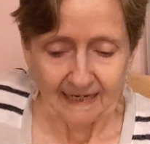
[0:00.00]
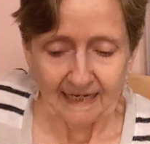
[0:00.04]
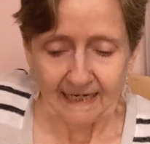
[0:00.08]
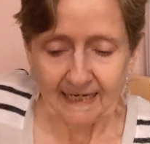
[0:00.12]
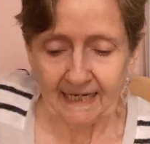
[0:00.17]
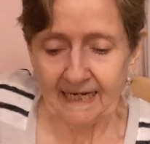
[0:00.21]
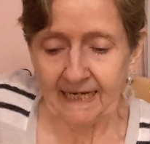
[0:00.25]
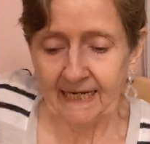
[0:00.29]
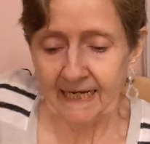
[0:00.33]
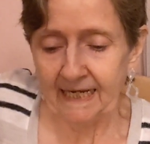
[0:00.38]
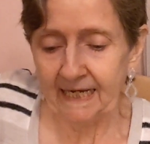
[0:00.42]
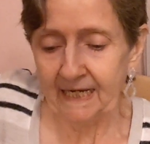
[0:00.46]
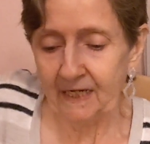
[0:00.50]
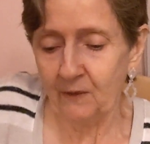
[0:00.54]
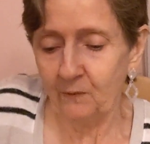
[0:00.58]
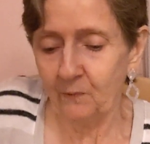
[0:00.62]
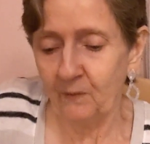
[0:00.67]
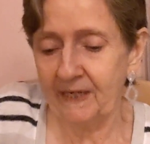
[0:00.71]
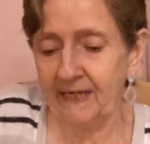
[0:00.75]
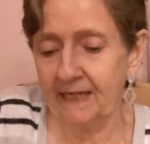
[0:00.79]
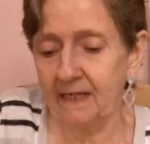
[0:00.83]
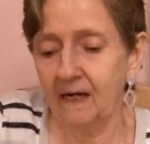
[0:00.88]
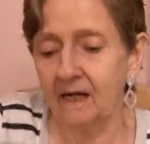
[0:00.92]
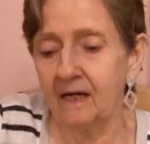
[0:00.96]
and
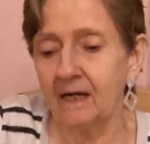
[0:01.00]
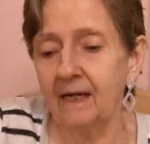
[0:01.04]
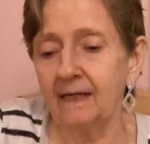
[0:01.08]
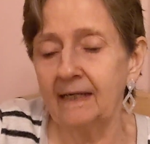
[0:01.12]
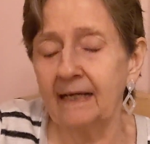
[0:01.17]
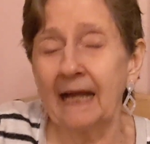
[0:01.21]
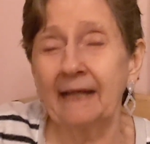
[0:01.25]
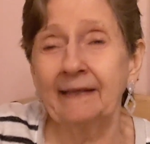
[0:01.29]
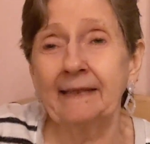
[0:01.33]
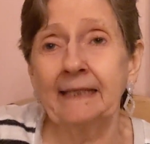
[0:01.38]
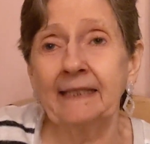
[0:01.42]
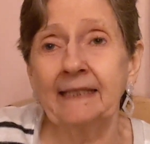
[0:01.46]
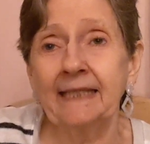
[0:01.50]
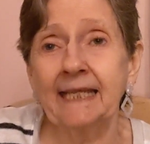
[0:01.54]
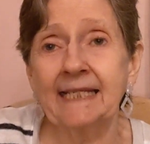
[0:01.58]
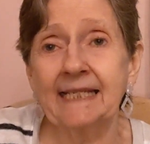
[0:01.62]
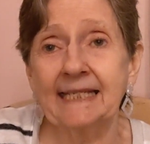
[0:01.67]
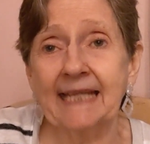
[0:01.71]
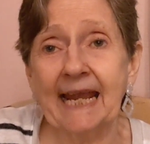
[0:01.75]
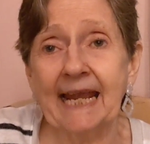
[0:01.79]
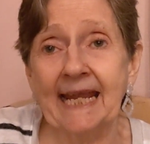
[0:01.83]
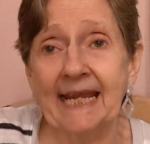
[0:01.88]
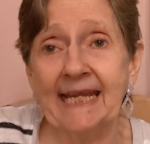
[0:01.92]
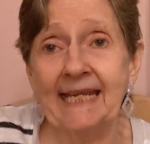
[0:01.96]
we got, I think
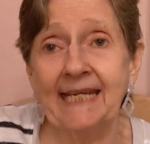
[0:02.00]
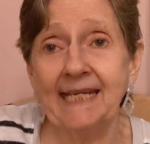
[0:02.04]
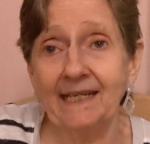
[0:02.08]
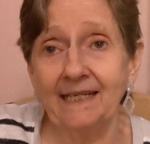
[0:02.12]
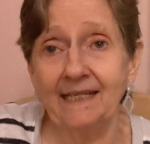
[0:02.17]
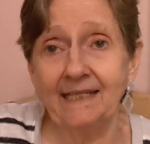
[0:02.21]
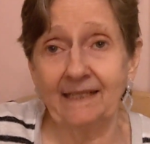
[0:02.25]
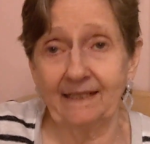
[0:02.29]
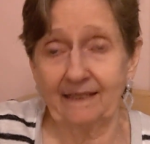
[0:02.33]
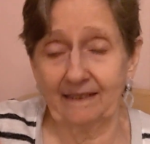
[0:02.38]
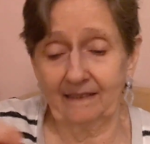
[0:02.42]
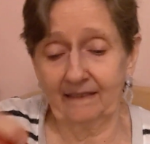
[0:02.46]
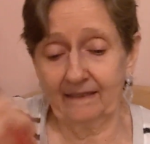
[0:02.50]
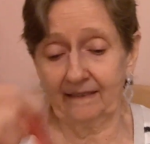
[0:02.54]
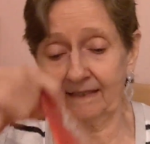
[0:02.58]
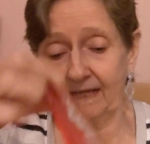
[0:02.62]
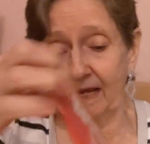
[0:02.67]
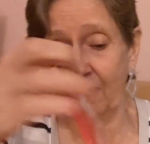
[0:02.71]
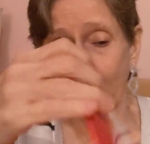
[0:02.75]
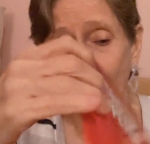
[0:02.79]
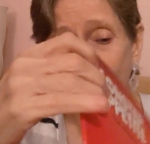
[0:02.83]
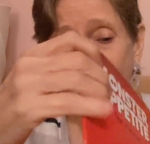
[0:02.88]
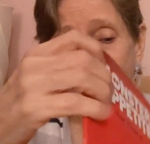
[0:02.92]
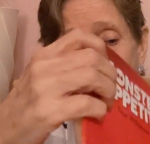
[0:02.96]
there's eight
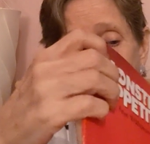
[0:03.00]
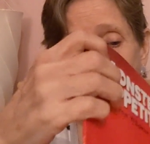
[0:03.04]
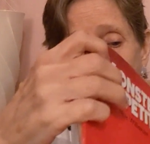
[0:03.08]
that we